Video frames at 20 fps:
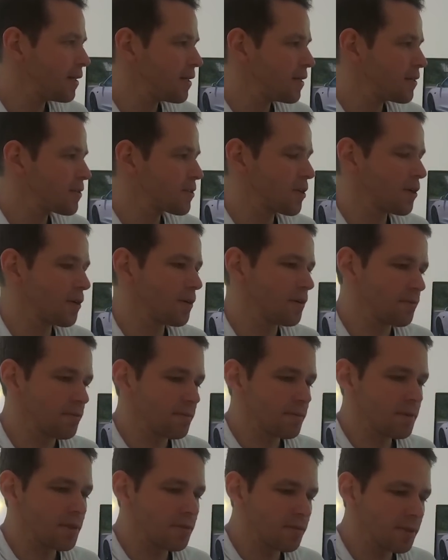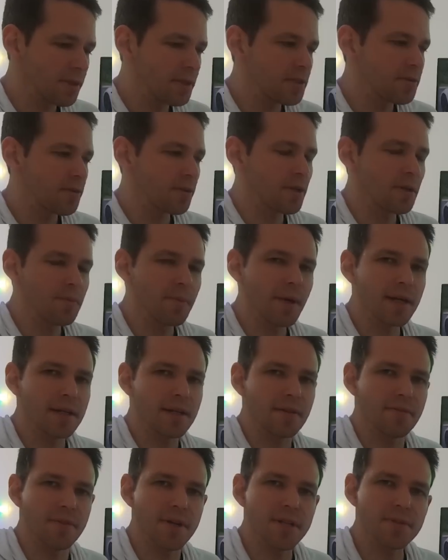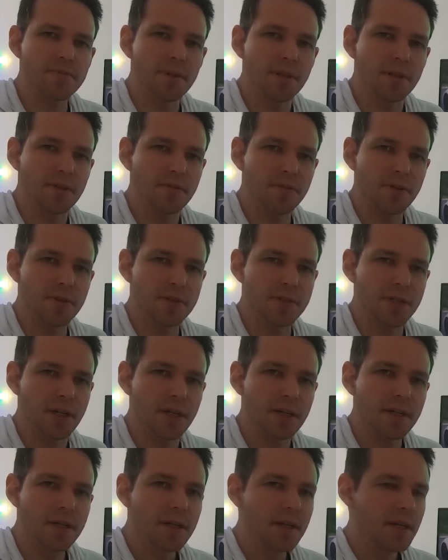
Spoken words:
So you're really talking about an investment in the future.